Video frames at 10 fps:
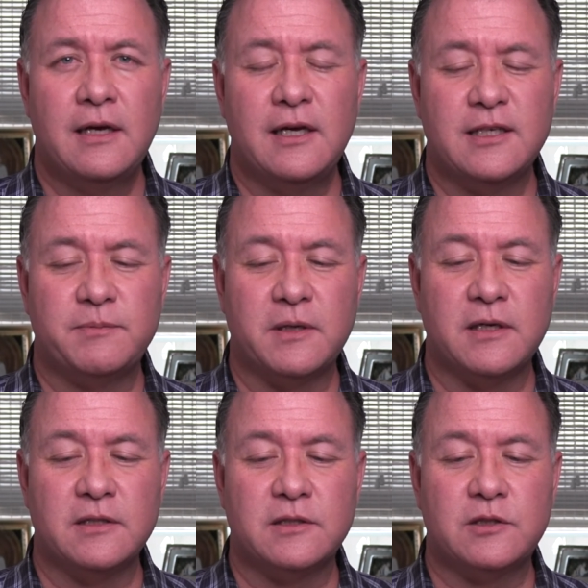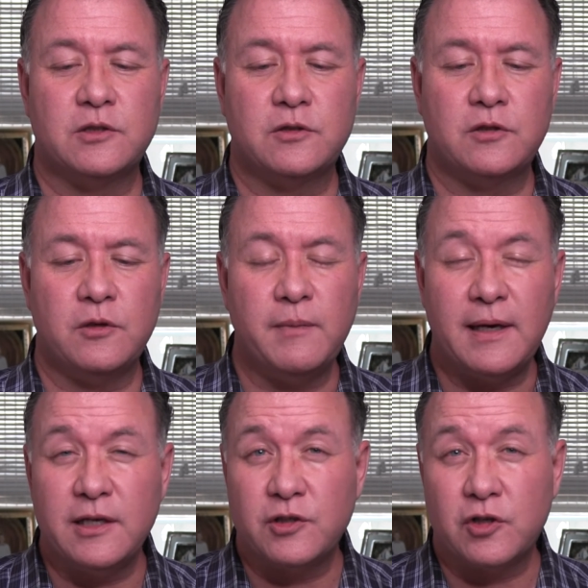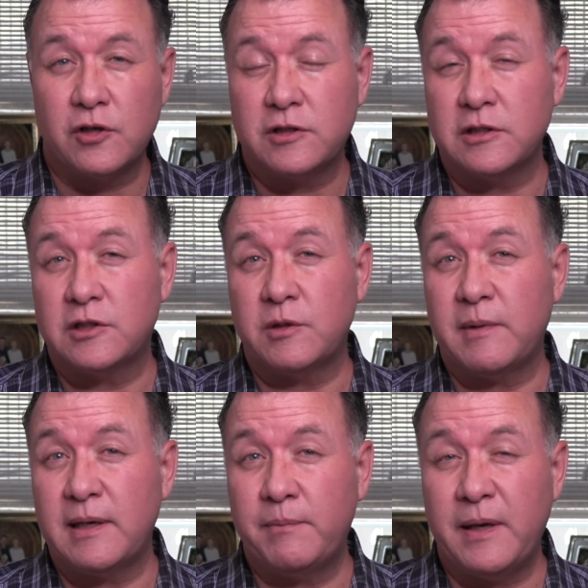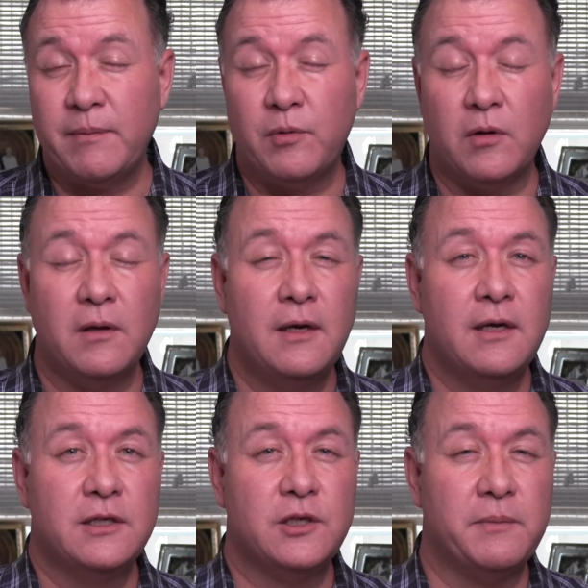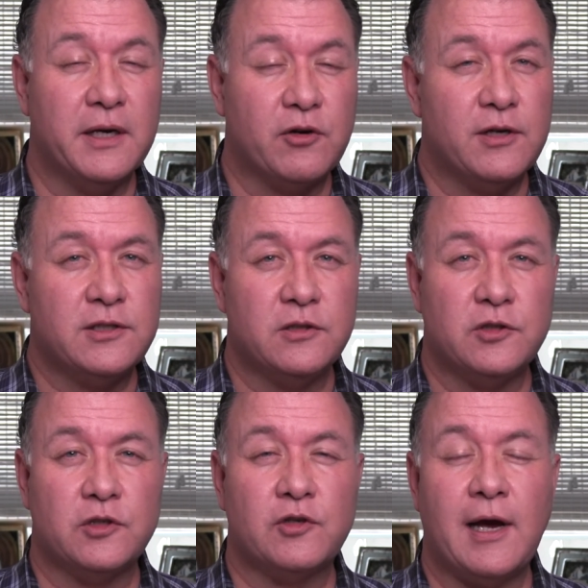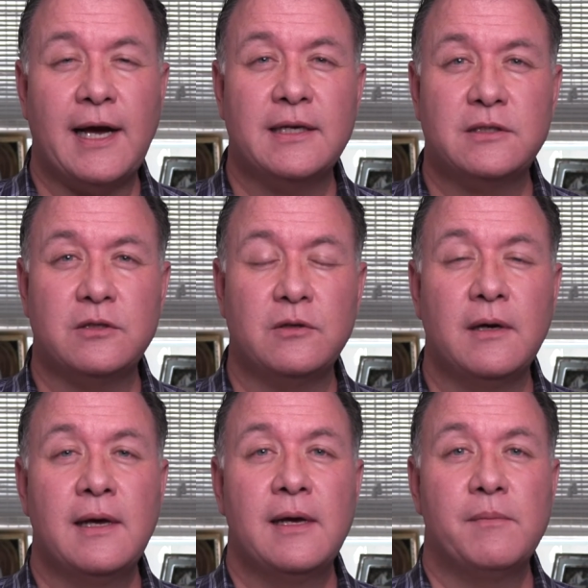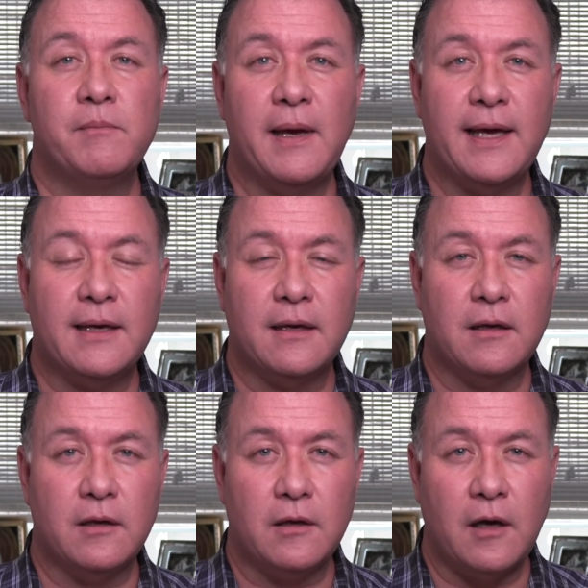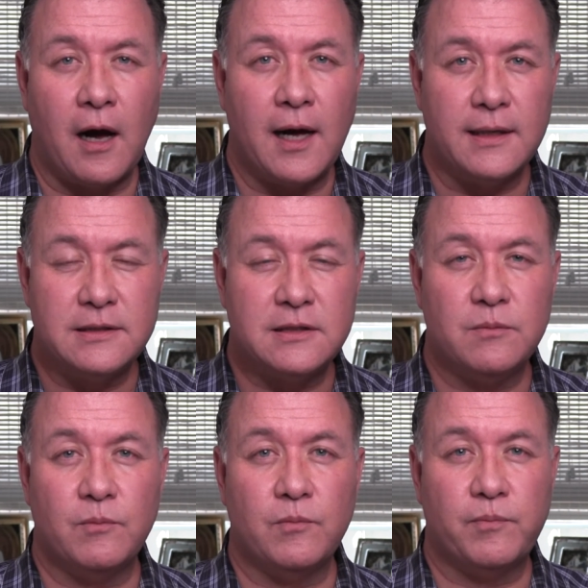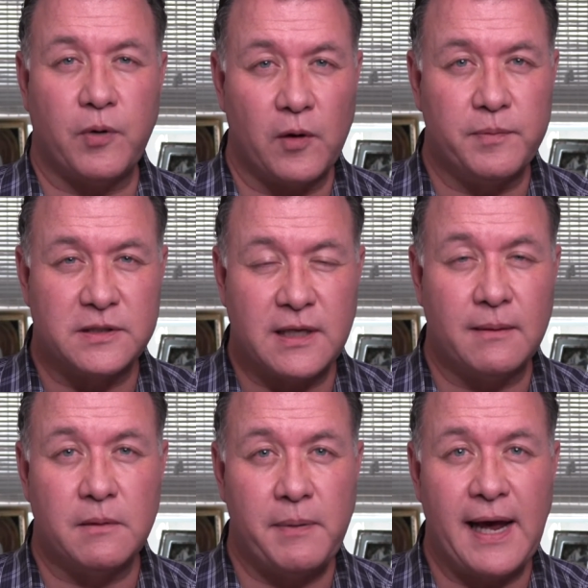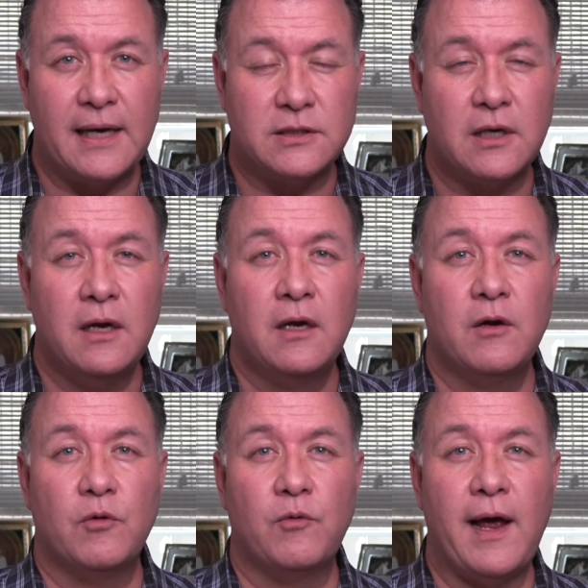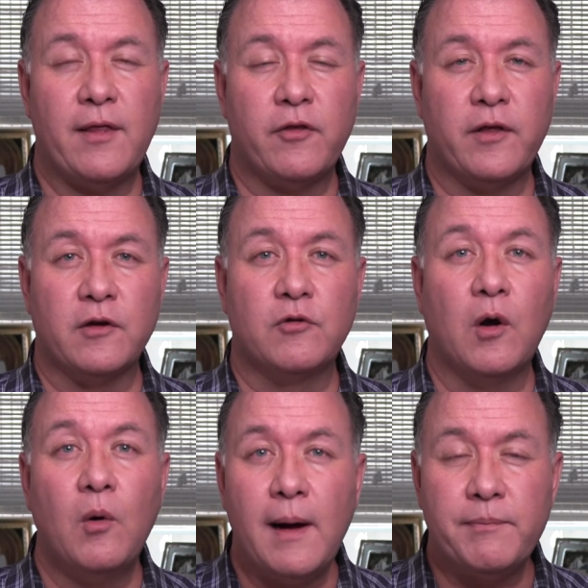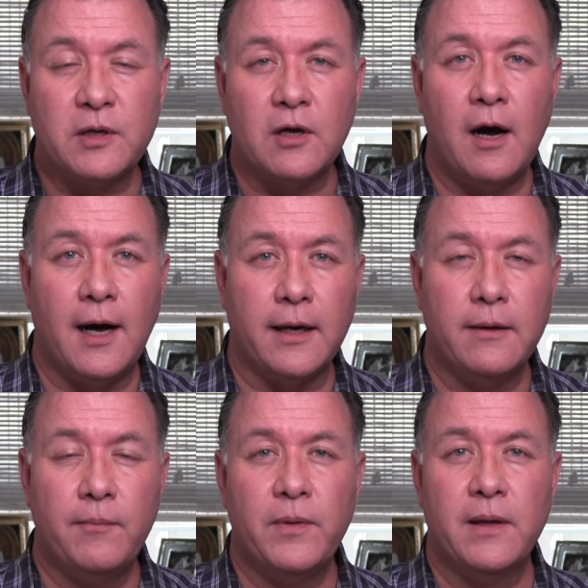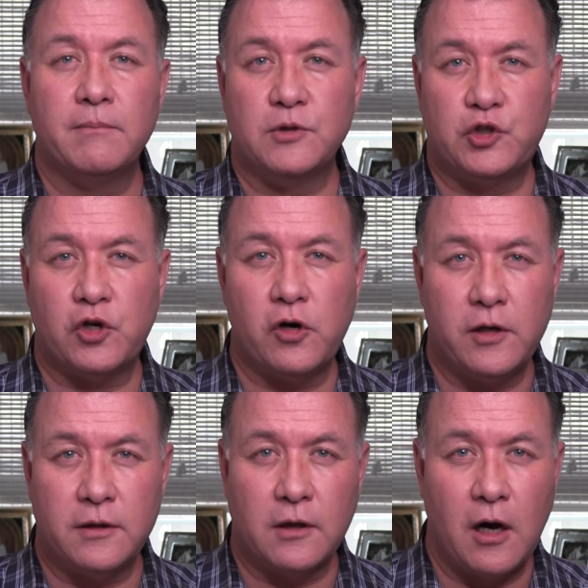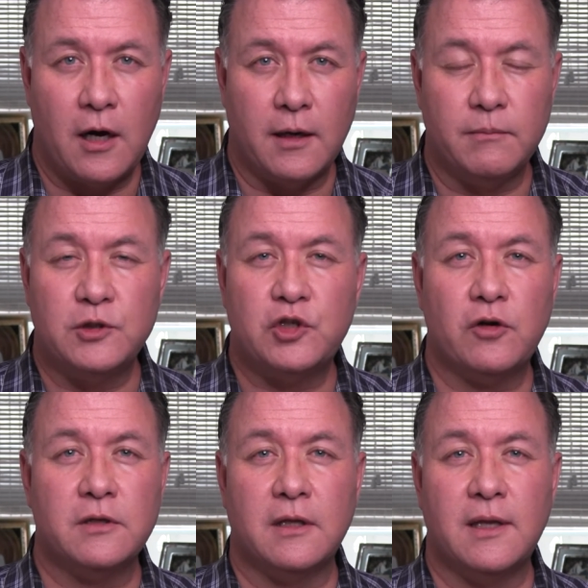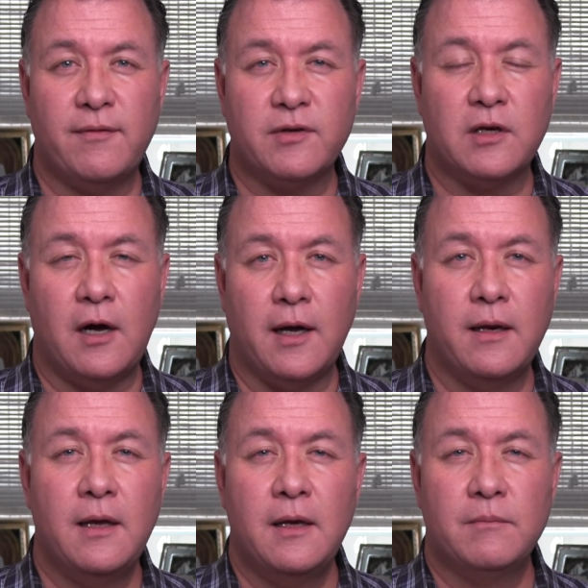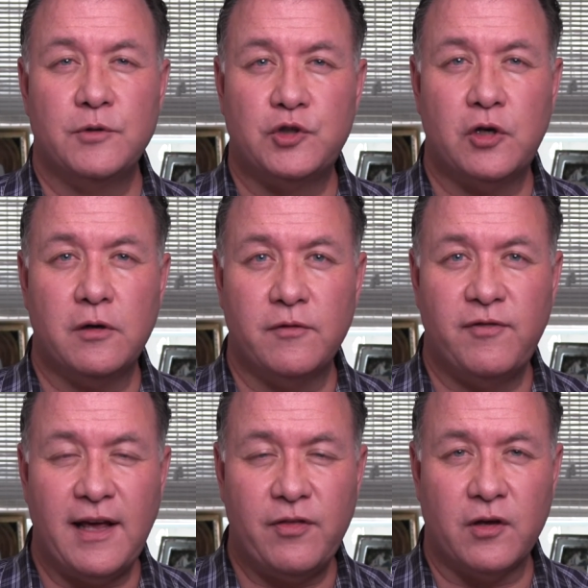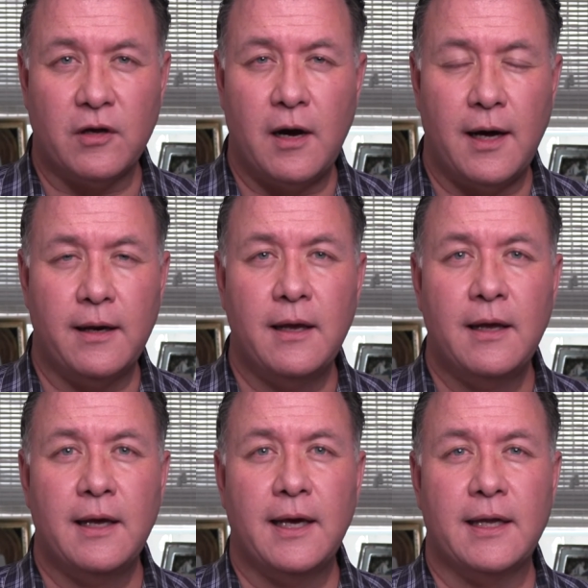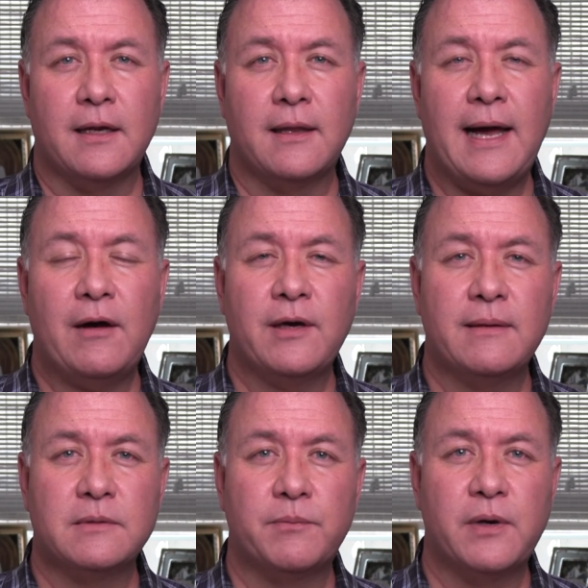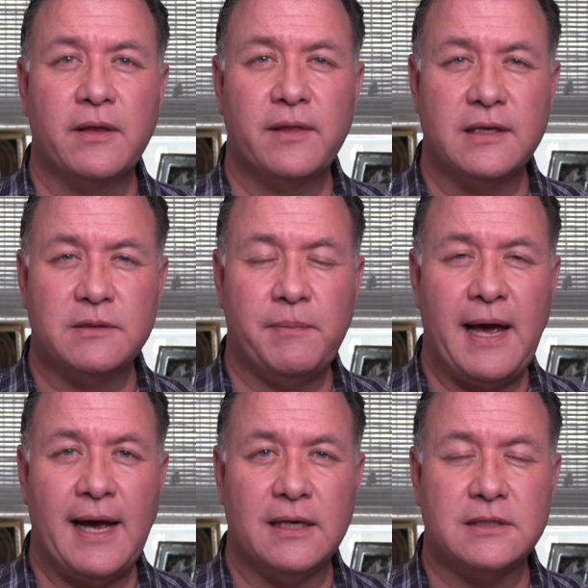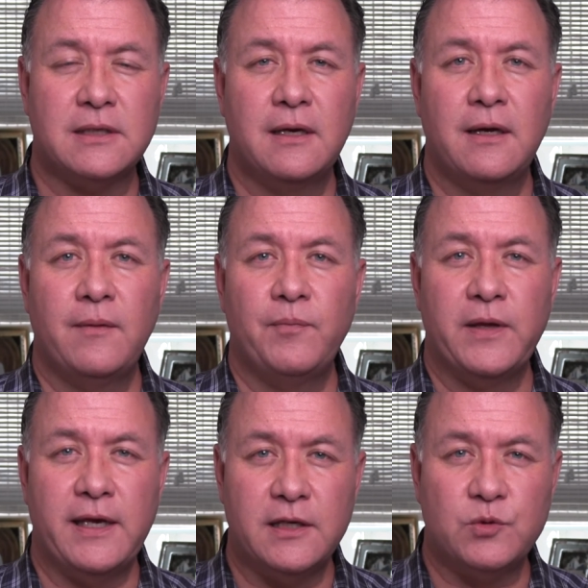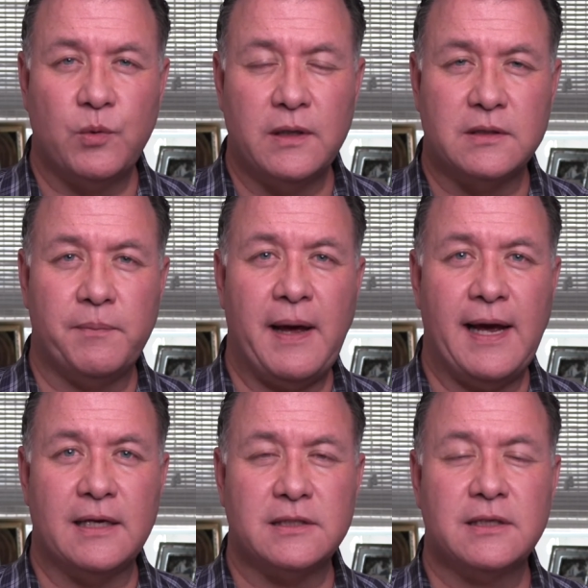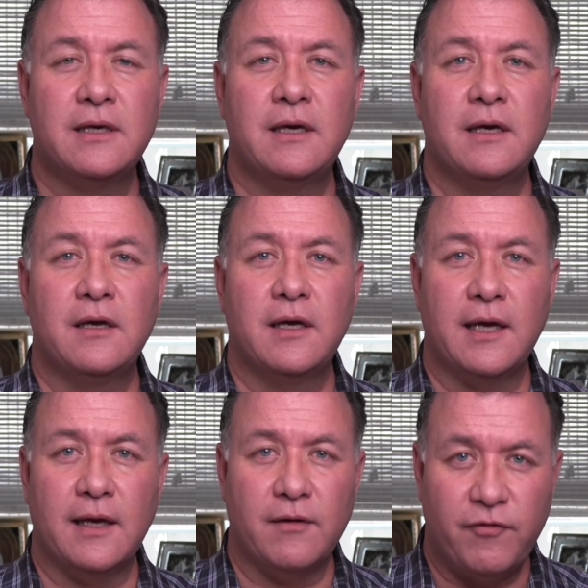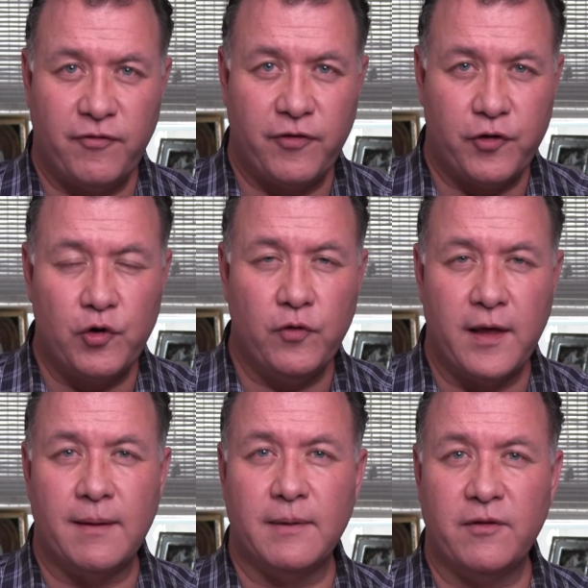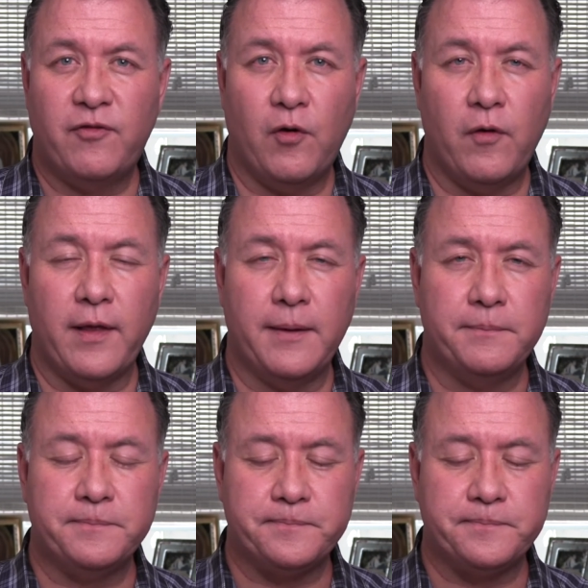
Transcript: is because too many churches, too many people, too many Christians are trying to make God's purpose come to pass rather than grow up in God, mature in God, mature in the love of God, mature in faith in God, and allow Him to bring things to pass, His will to pass through them and for them.